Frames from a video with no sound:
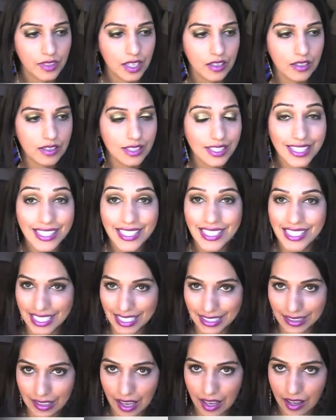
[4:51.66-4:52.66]

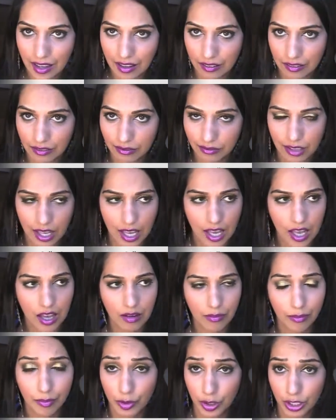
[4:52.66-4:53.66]
Stila
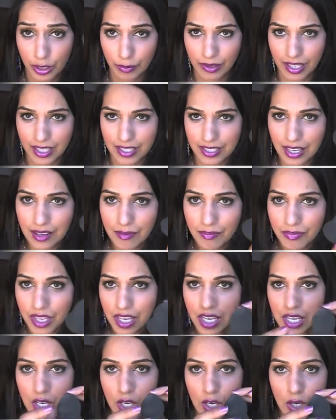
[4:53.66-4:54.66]
Beauty Blender,
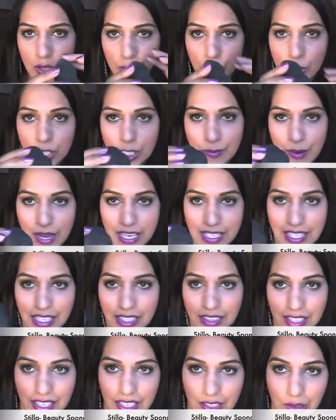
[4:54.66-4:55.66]
which
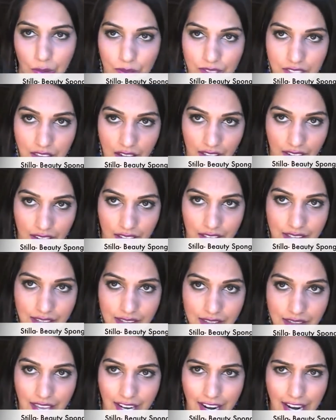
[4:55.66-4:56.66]
basically looks like
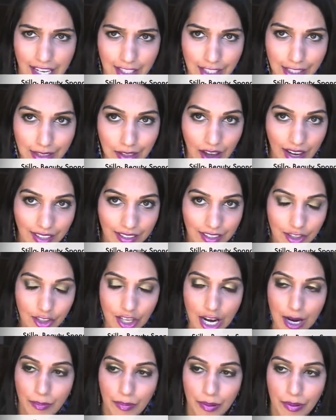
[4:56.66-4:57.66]
this. And I actually like the
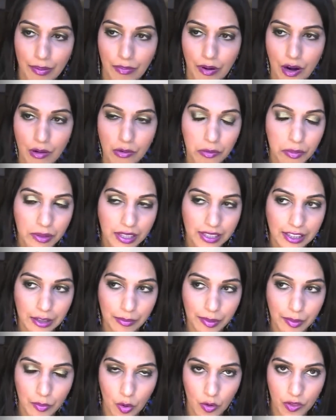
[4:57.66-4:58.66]
shape probably a little
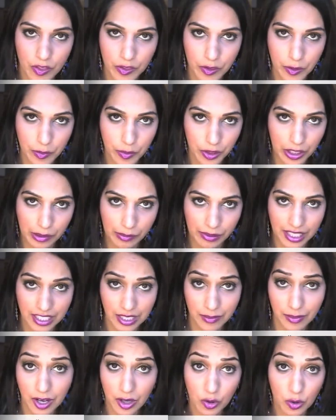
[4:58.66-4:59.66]
bit more than the Beauty Blender,
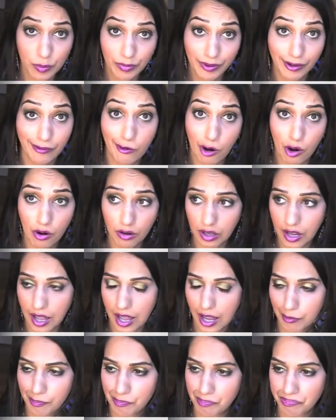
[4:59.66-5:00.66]
but I could be wrong.
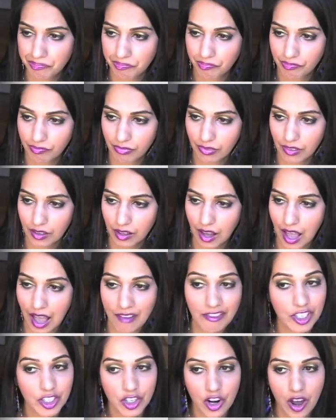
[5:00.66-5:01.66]
I
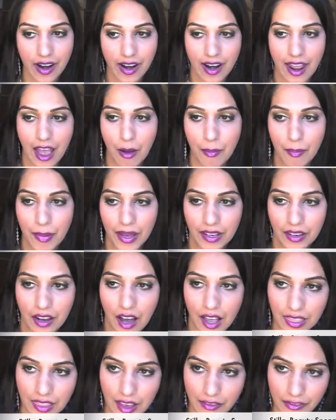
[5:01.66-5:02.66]
haven't tried it out, but I
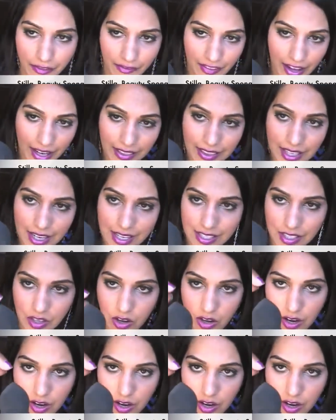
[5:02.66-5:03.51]
love the fact that it's got